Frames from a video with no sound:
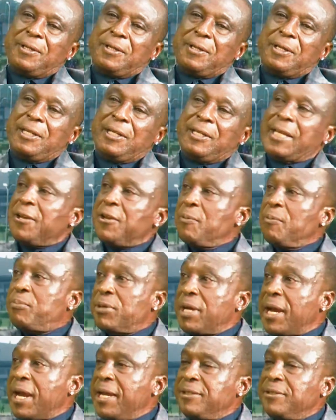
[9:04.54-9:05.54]
lion
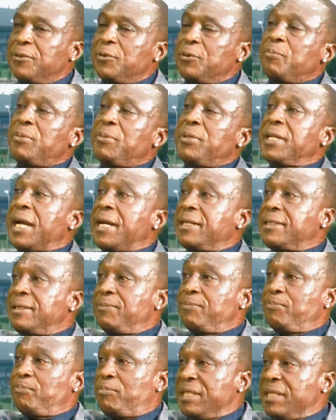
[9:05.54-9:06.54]
pride will bring
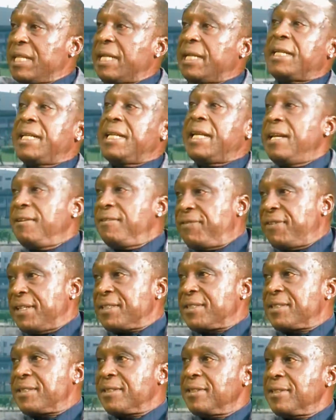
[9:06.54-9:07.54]
down an
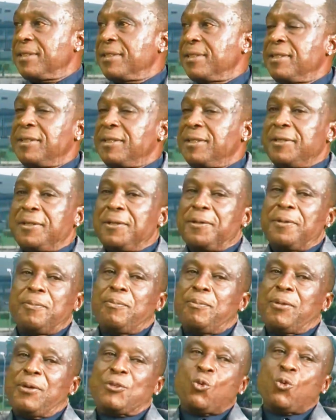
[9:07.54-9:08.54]
elephant.
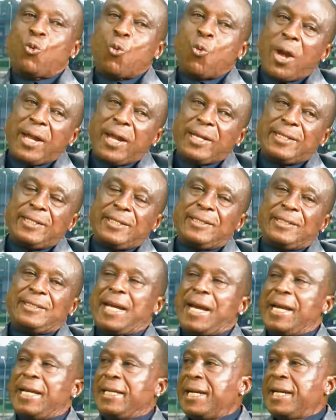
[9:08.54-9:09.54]
But one
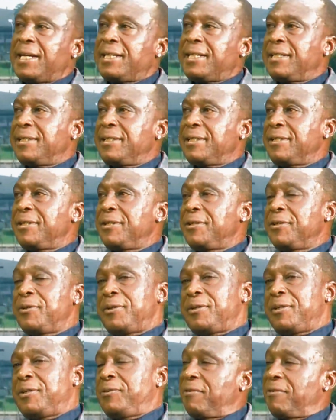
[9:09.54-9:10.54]
tiger,
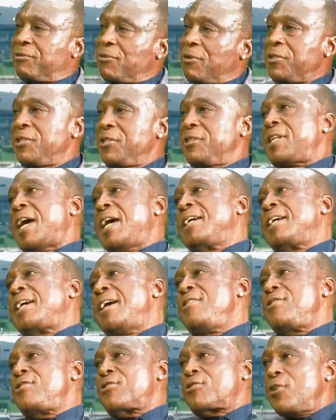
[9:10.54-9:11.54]
of course, the tiger
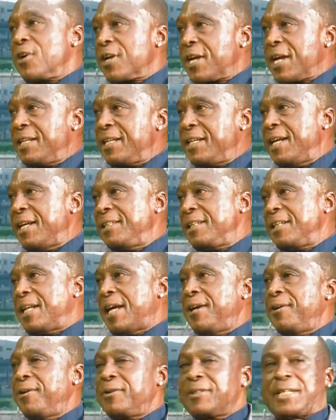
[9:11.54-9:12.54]
is stronger than the
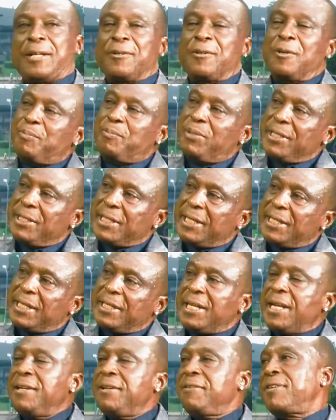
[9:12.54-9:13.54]
lion, cannot bring down
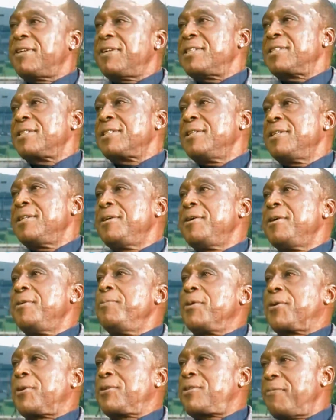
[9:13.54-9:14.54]
an elephant.
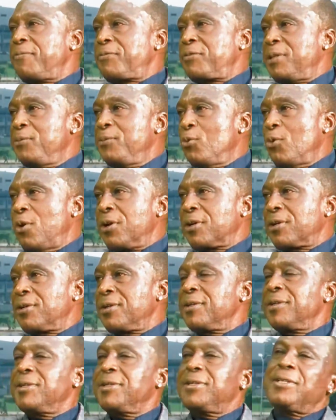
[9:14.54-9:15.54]
Because of teamwork,
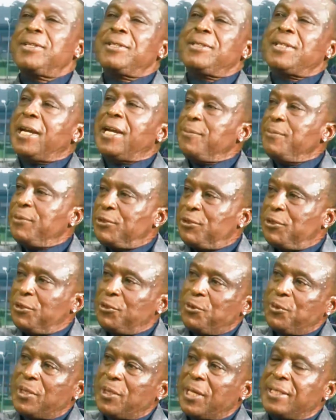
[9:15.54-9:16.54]
they are able to
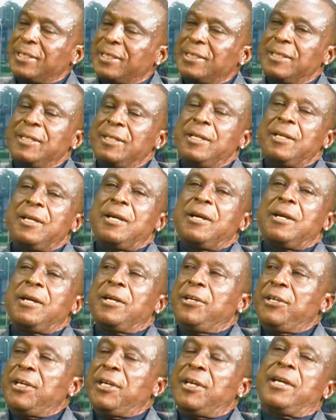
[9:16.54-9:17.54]
do that.
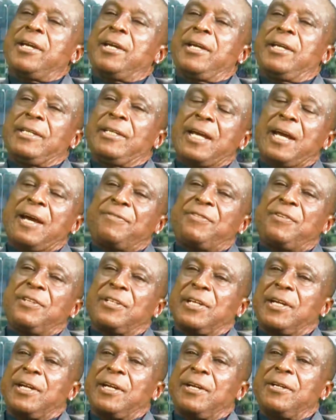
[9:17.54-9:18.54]
Here in
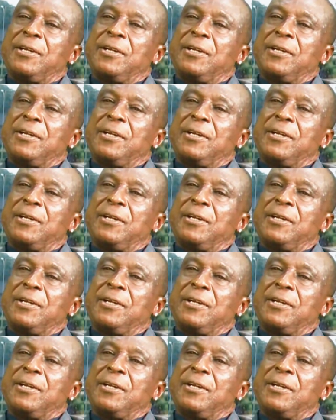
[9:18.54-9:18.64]
Africa,